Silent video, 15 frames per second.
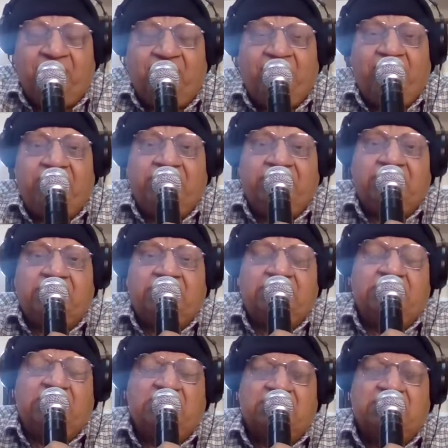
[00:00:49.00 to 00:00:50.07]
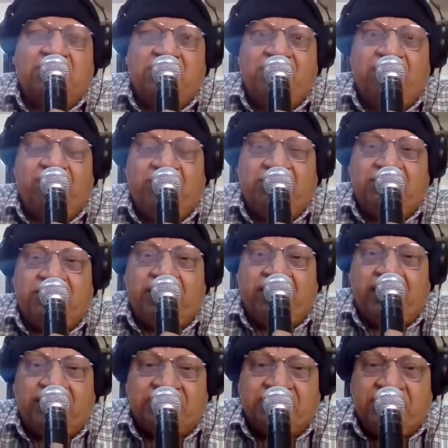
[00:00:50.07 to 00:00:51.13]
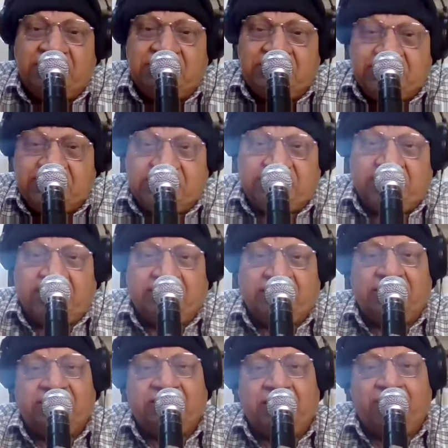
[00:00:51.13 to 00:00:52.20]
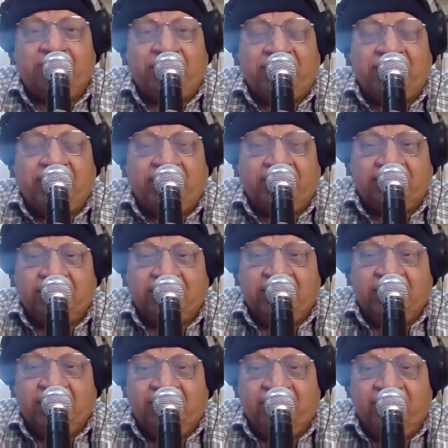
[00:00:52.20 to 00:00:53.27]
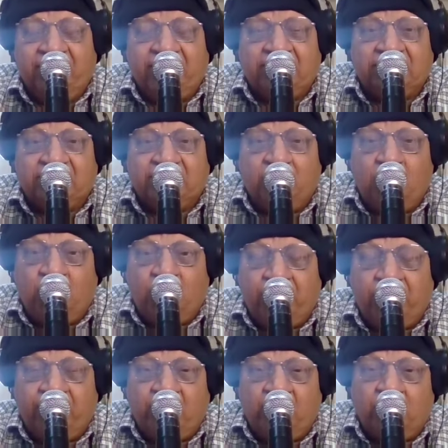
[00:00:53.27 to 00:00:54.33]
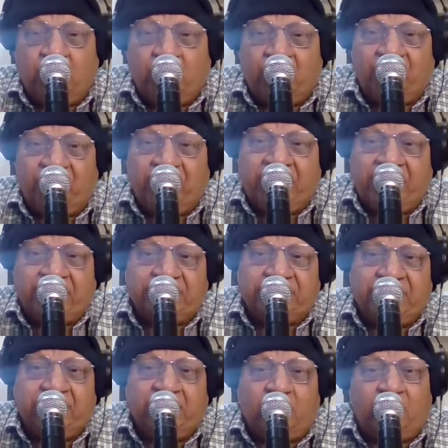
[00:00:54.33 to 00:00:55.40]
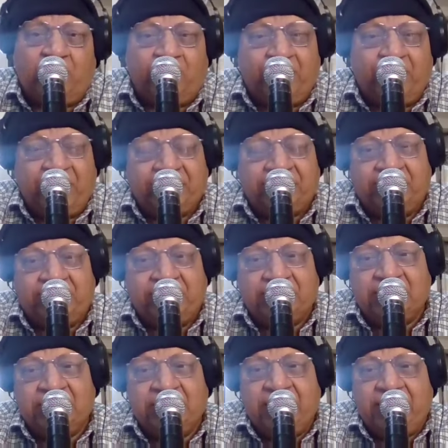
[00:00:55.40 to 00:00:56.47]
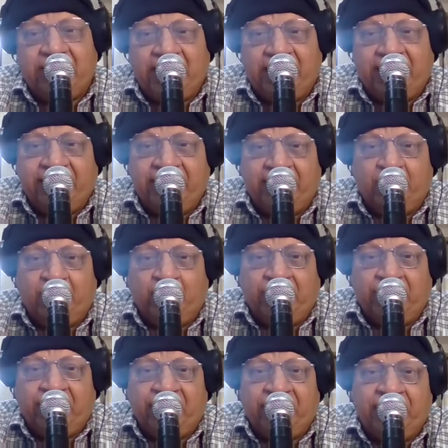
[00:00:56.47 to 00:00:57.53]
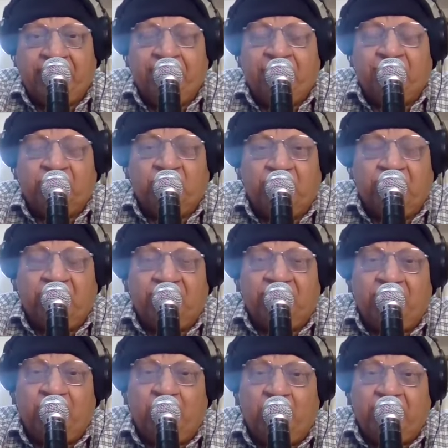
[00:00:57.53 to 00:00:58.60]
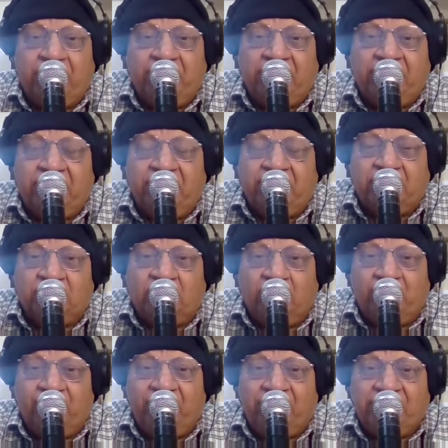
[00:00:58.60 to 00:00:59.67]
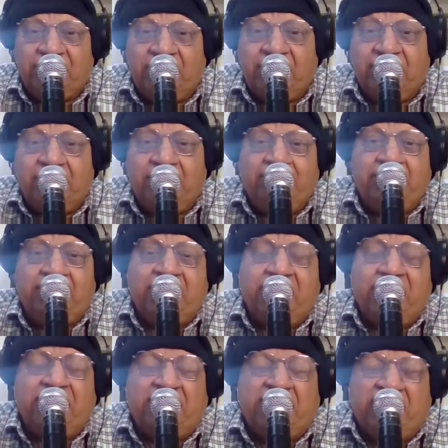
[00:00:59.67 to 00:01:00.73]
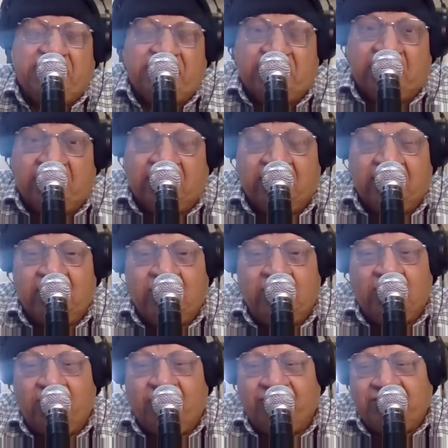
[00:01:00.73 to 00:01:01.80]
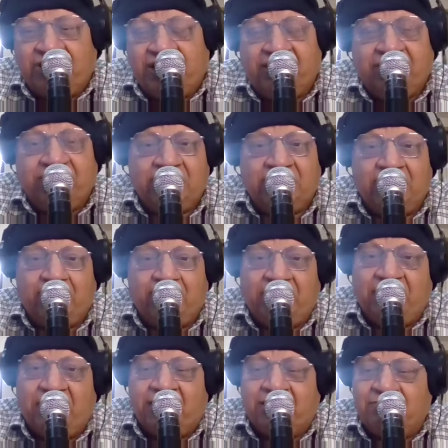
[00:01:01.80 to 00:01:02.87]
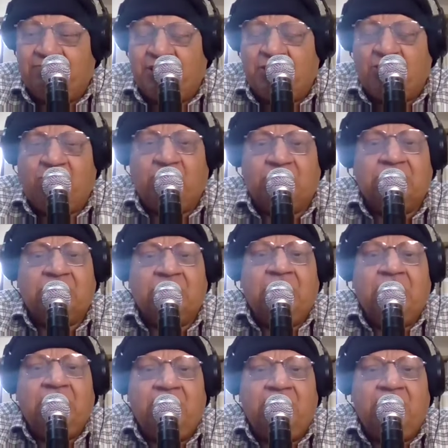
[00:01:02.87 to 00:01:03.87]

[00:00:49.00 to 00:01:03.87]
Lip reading: Buffer is a system which resists change in the pH when a small amount of acid or base is added to it. So in our body, there is always an imminent danger of change in the pH because